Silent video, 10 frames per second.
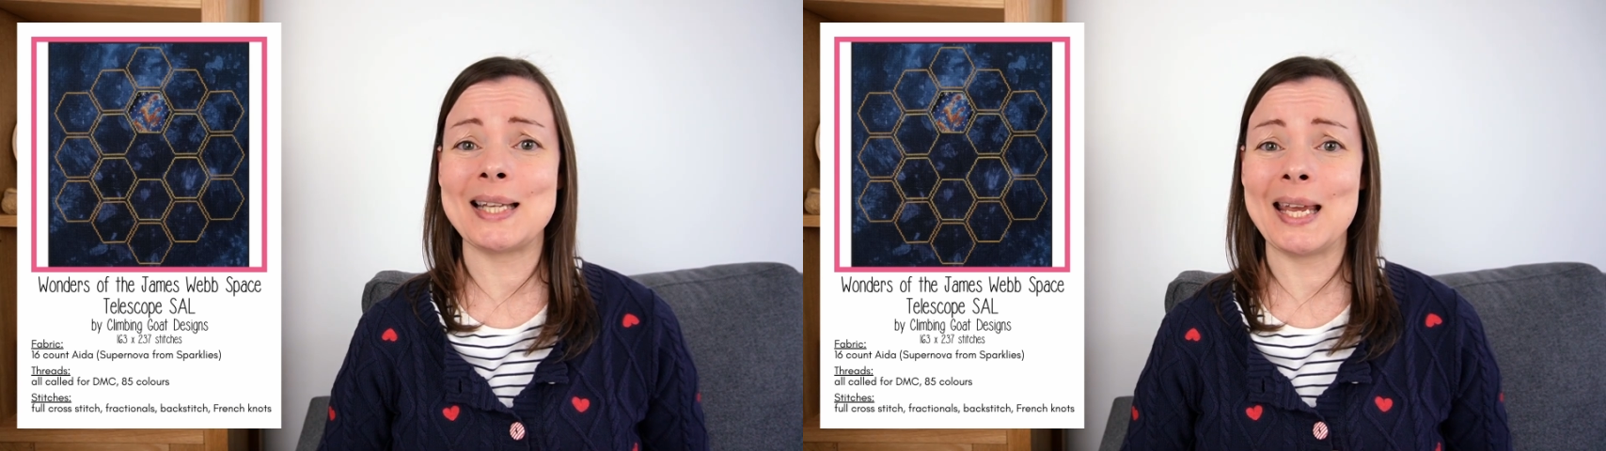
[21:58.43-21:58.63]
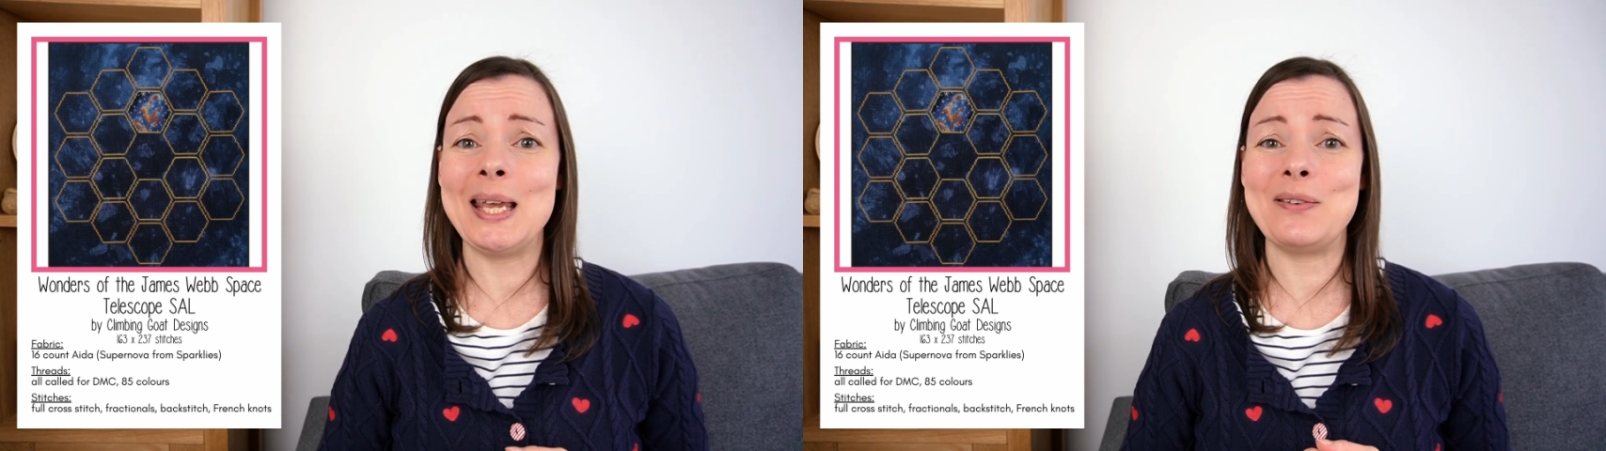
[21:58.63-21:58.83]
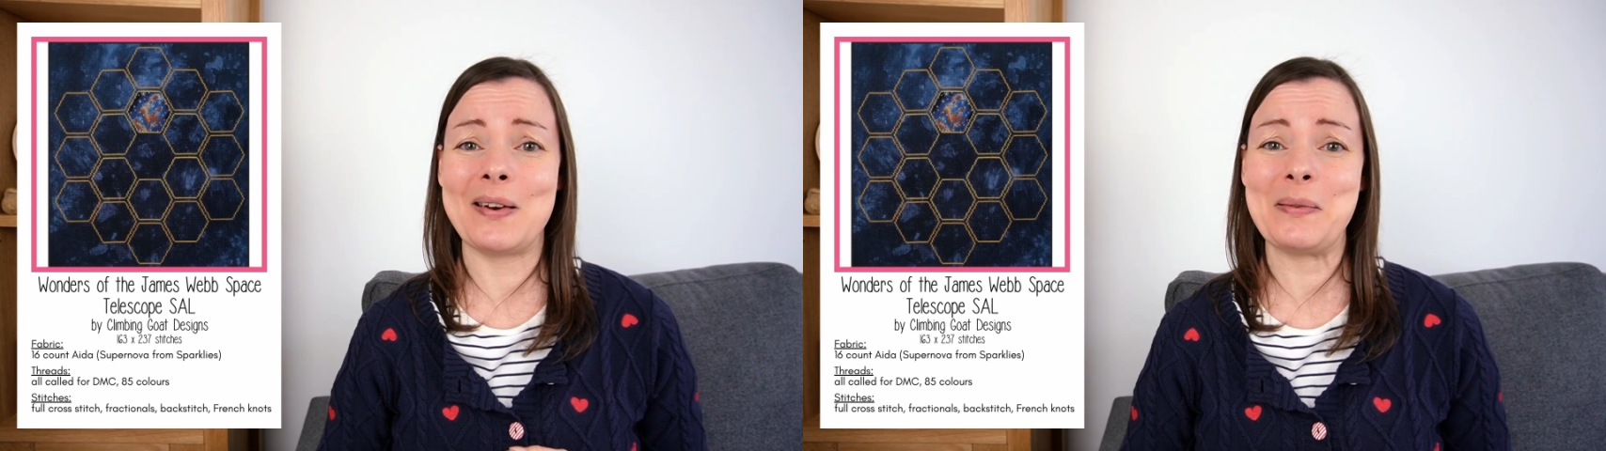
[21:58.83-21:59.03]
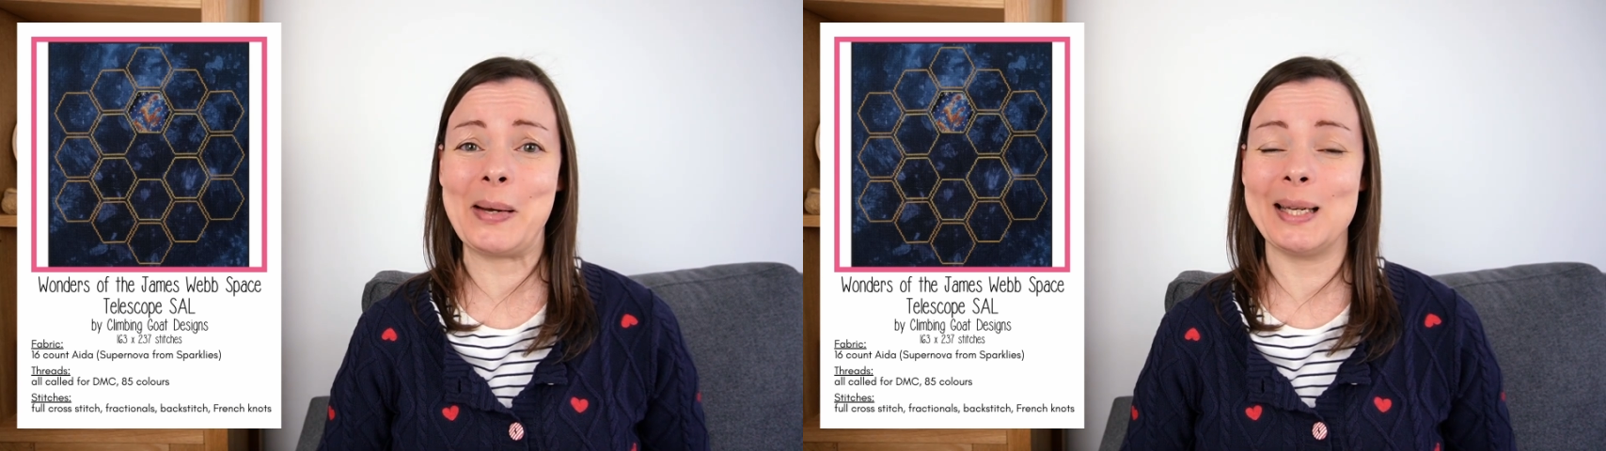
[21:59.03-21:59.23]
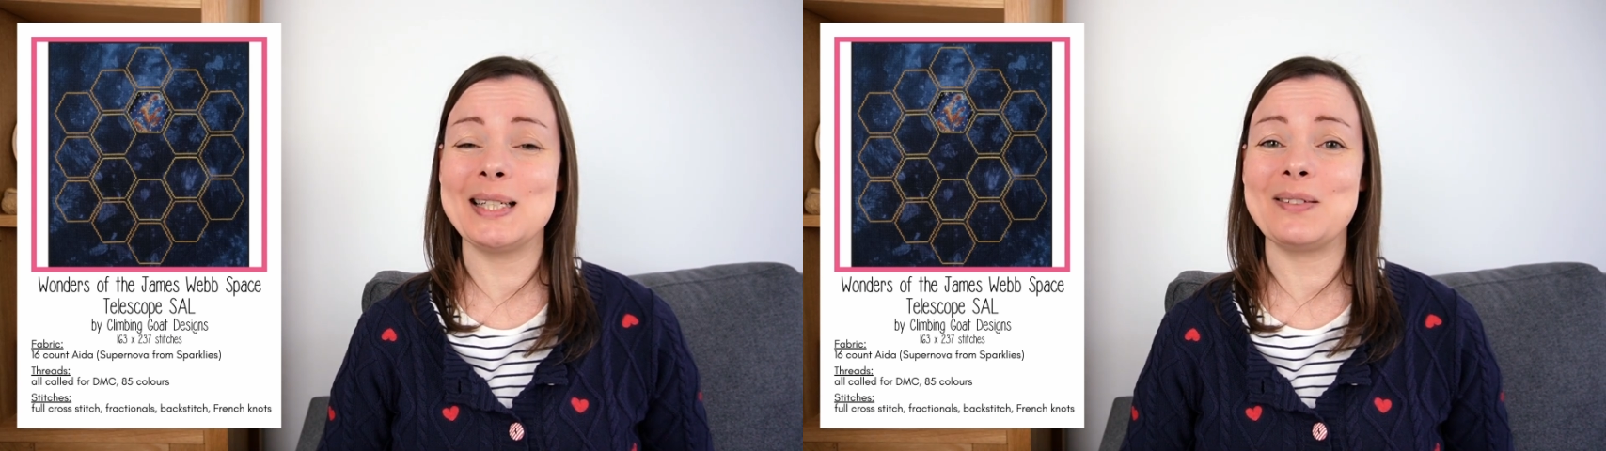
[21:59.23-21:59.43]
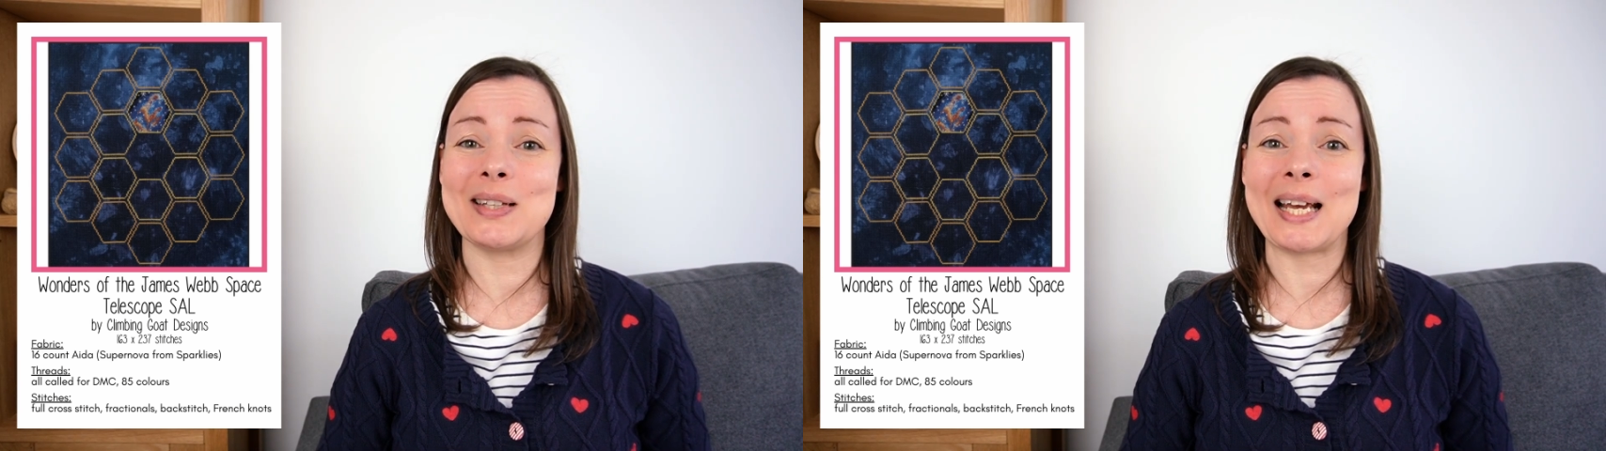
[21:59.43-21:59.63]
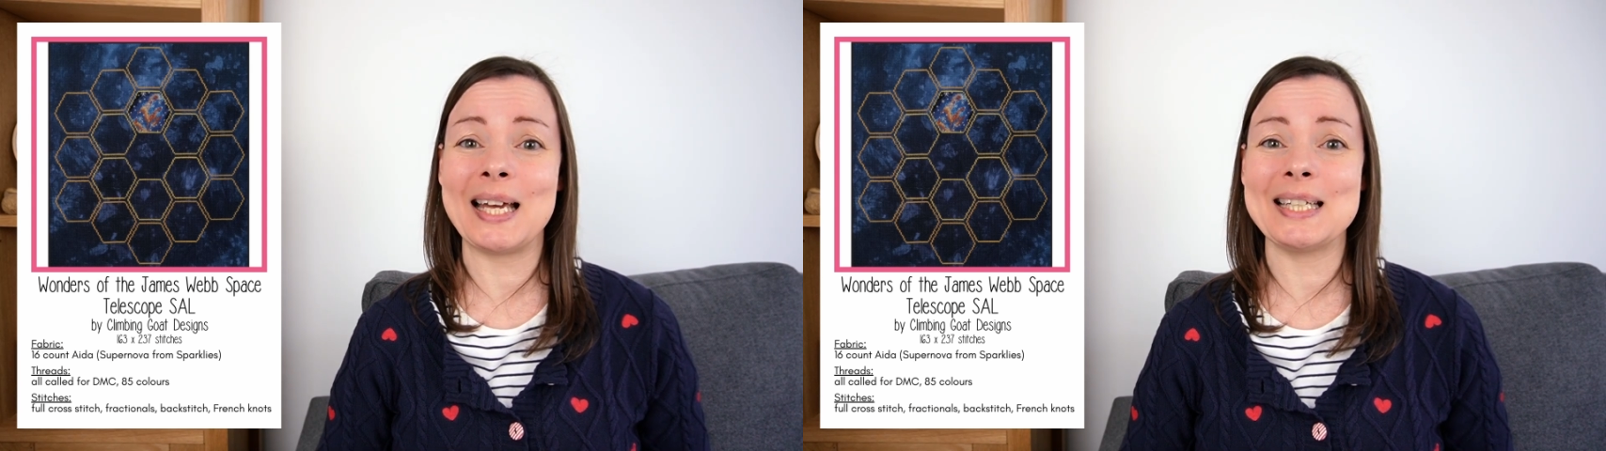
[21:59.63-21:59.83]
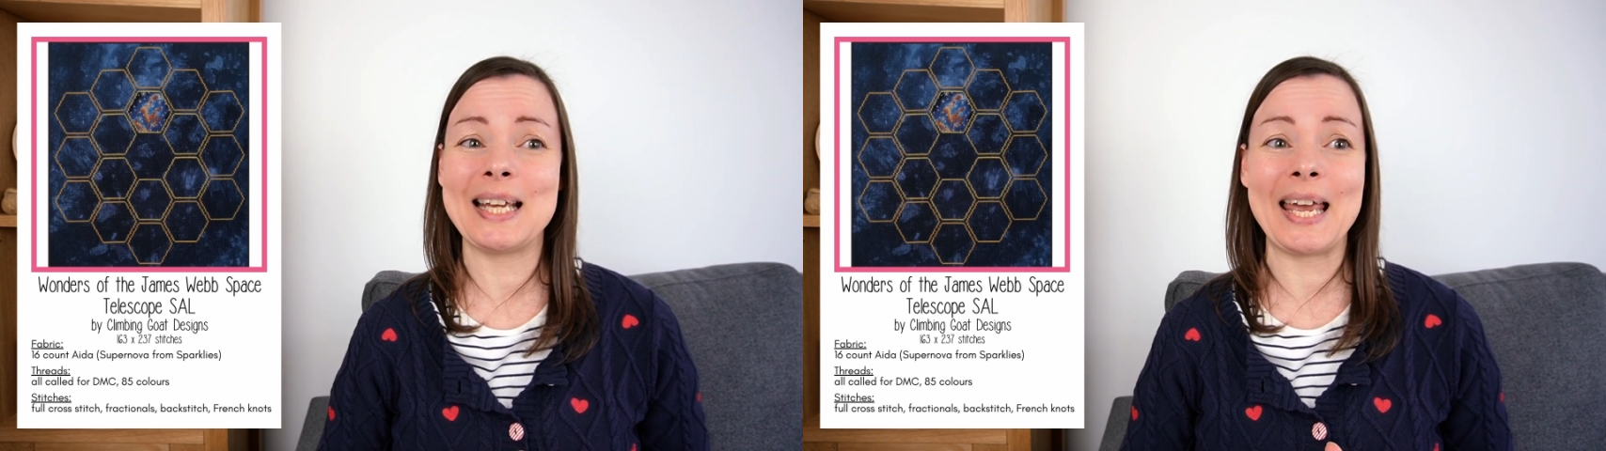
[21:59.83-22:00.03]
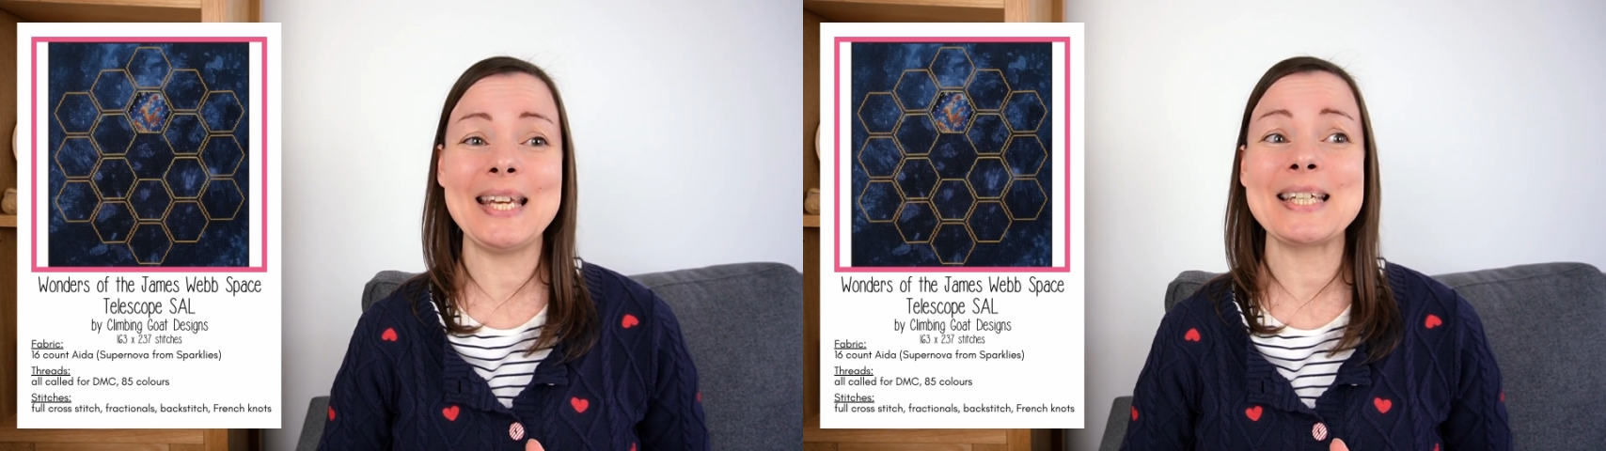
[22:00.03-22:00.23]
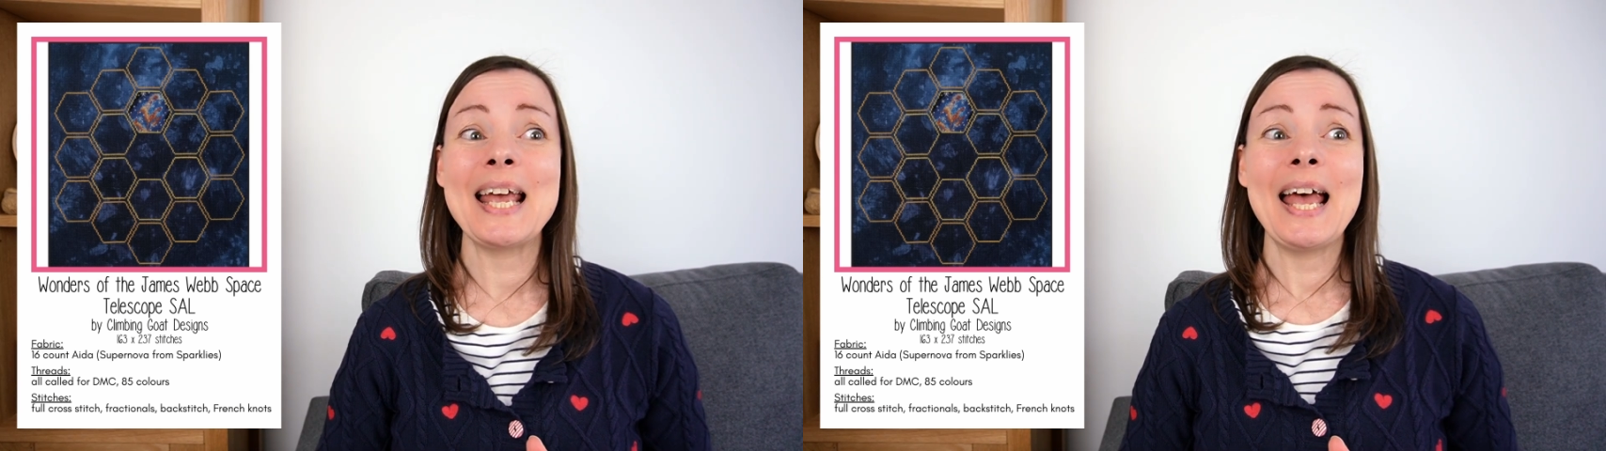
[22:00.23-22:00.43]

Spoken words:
Thank you very much for that, Kate.